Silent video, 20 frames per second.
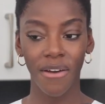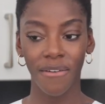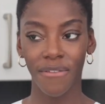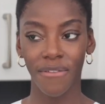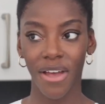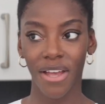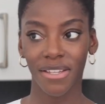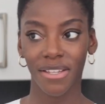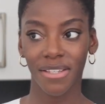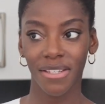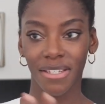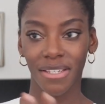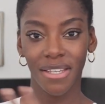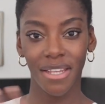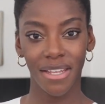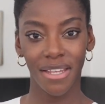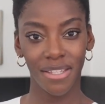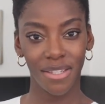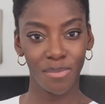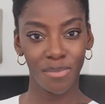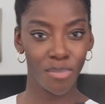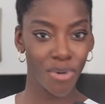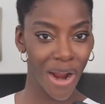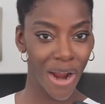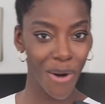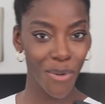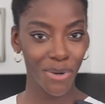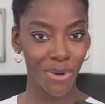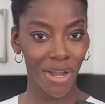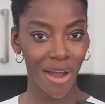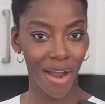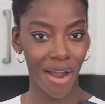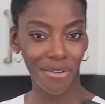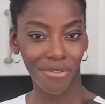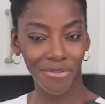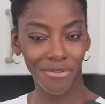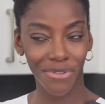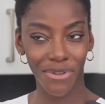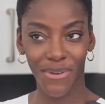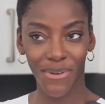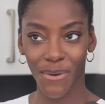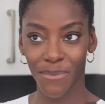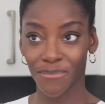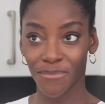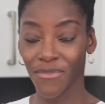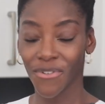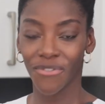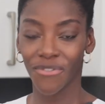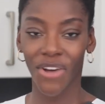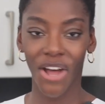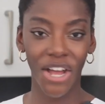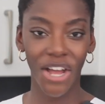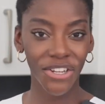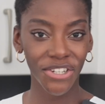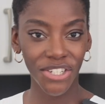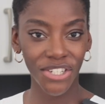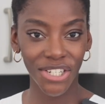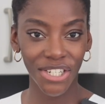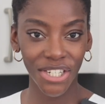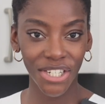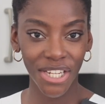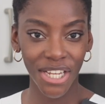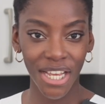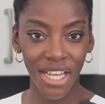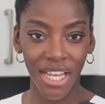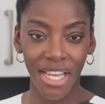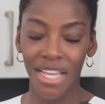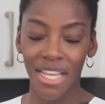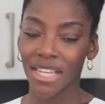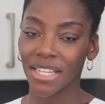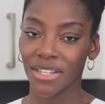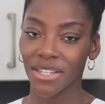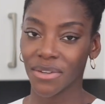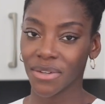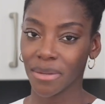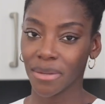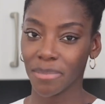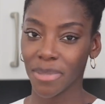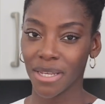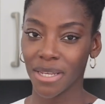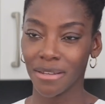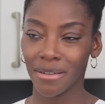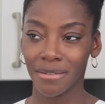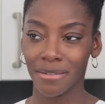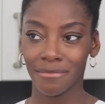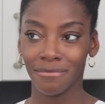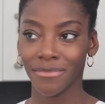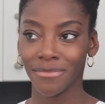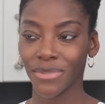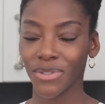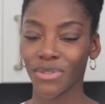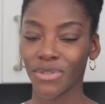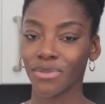versus its brown kind of, version is going to be